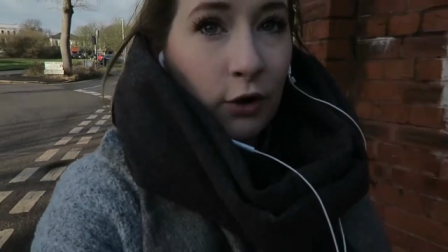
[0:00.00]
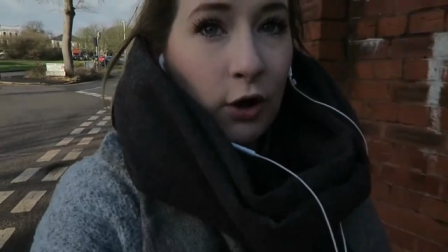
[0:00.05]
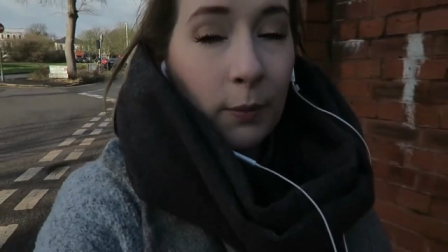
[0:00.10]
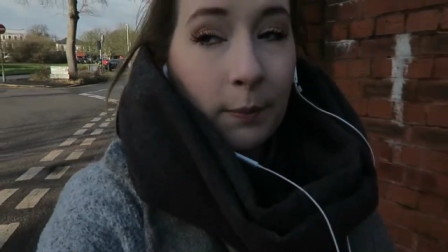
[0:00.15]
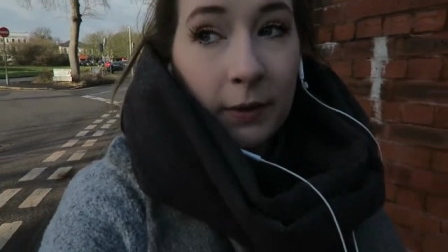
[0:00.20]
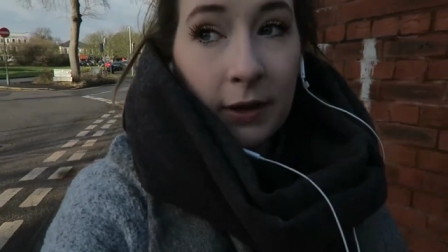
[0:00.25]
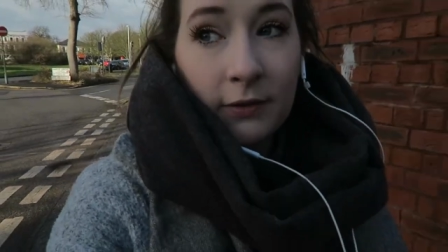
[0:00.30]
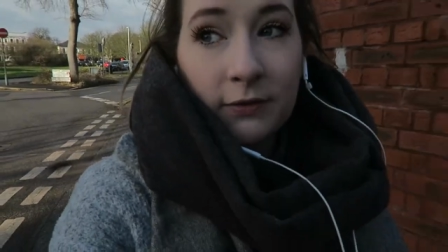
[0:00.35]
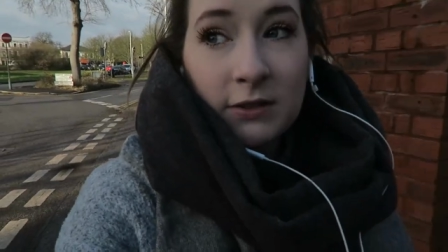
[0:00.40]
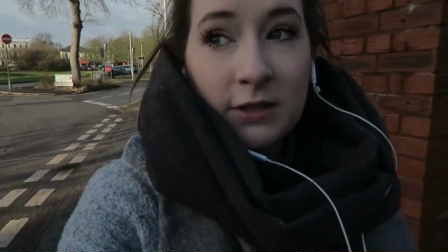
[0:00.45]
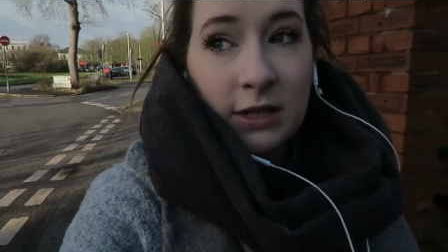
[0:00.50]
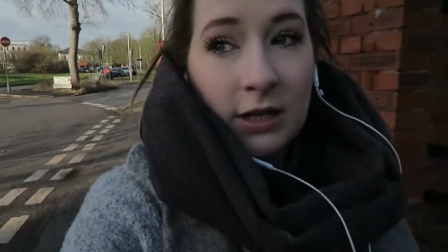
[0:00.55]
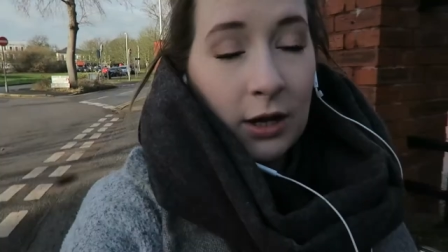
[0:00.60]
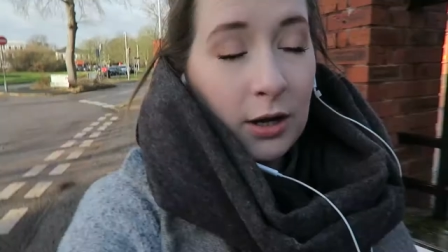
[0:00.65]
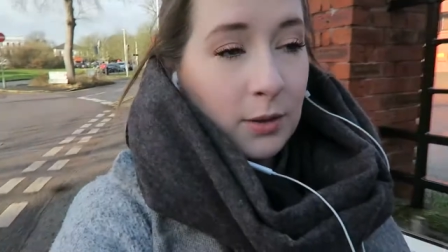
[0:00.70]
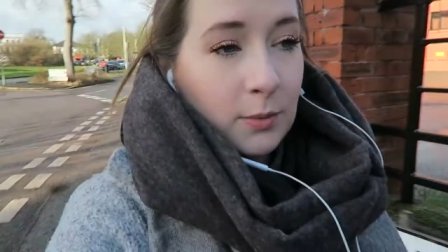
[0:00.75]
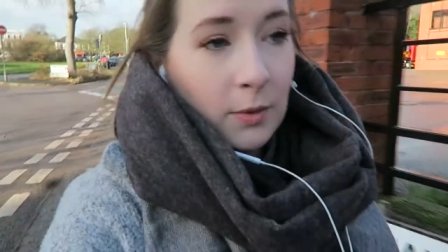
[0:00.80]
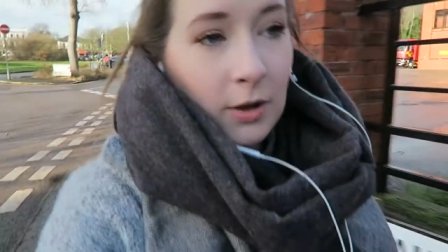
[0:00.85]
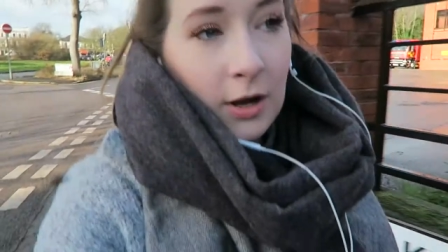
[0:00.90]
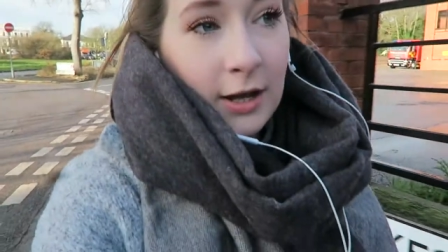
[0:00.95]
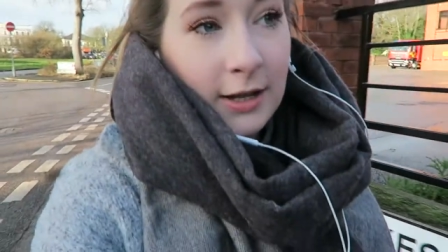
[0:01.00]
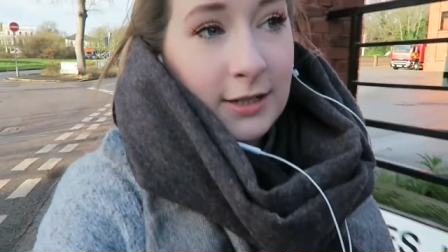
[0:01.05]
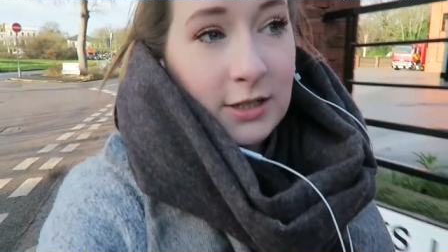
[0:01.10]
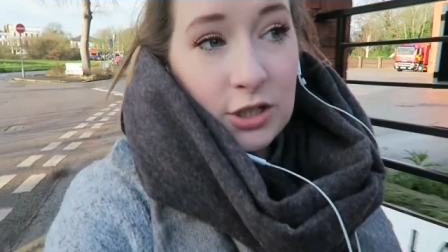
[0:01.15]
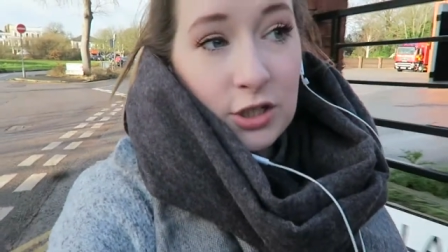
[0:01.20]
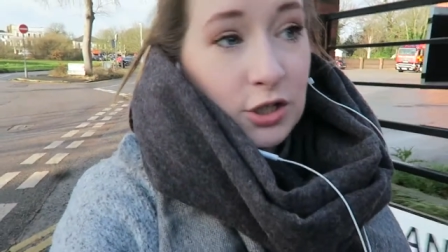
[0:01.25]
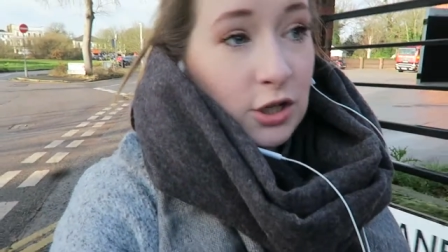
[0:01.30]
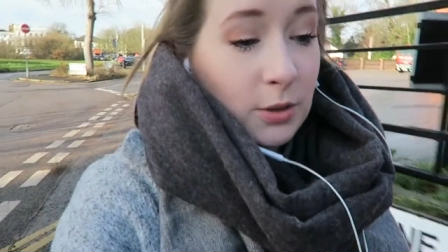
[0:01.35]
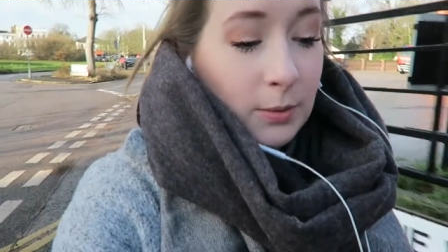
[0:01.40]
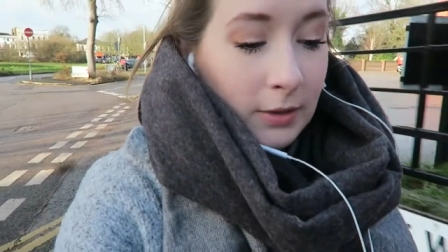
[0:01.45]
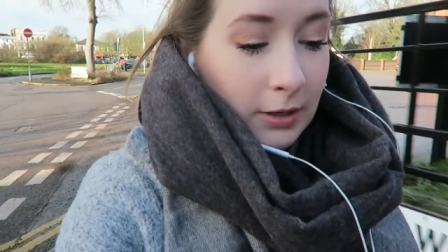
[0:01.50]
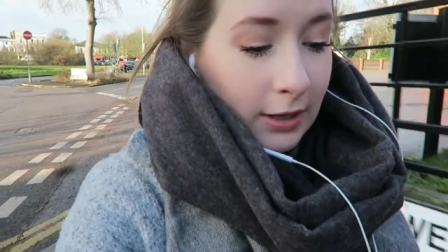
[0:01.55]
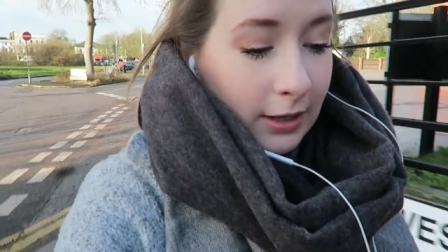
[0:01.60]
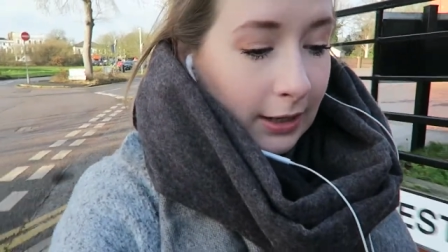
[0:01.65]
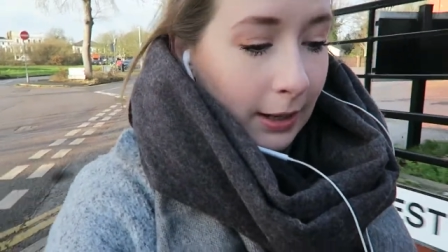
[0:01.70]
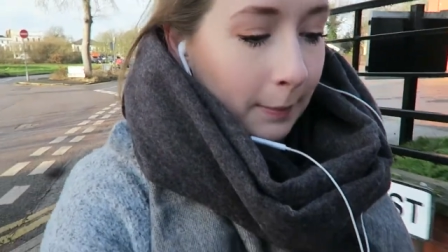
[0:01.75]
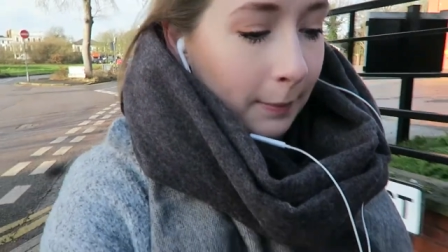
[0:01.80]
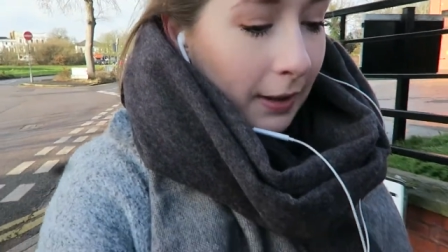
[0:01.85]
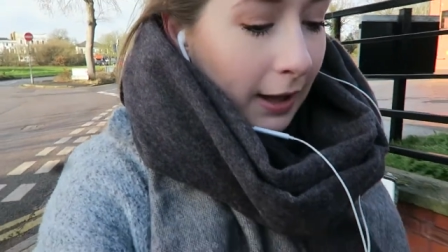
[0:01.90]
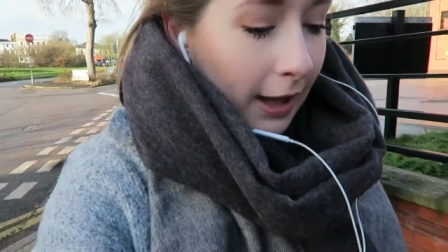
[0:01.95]
I've got a bit of DIY to do when
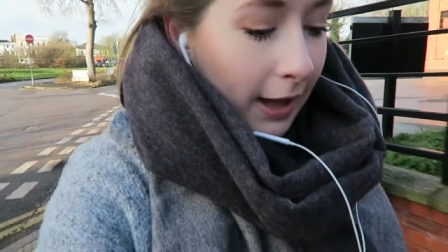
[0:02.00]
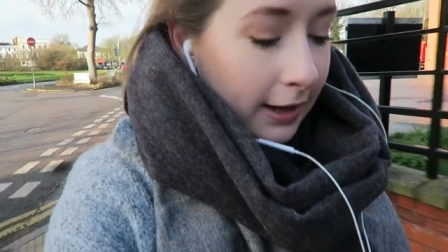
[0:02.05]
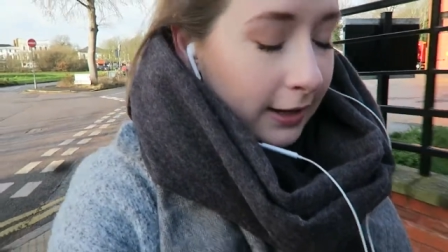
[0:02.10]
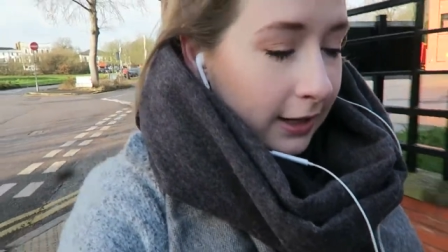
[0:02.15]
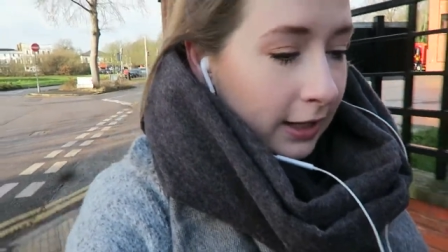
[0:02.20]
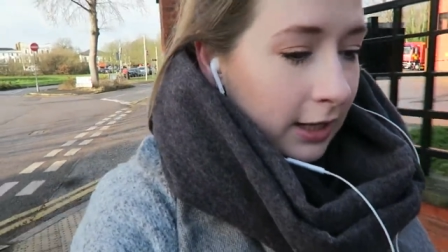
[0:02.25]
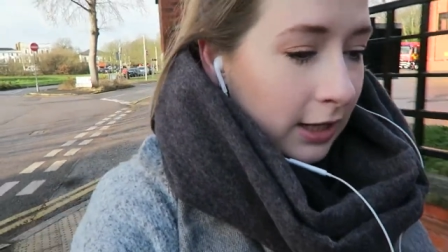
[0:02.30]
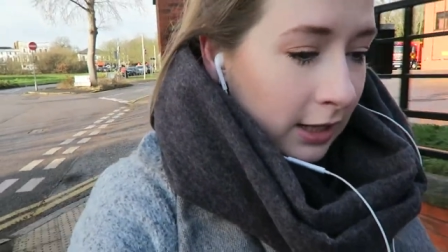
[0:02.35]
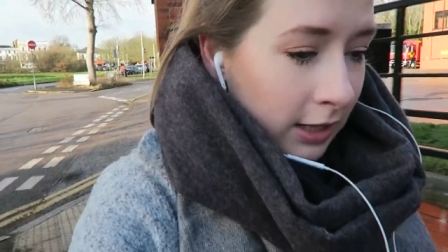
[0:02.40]
I get back.